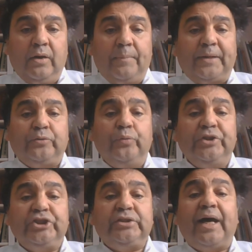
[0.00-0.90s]
about
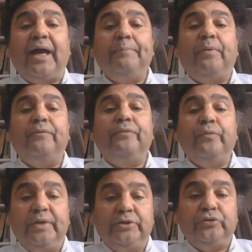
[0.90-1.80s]
which type of
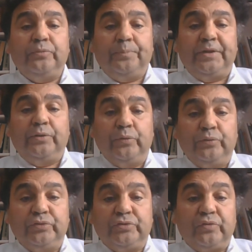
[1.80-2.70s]
reed should be used,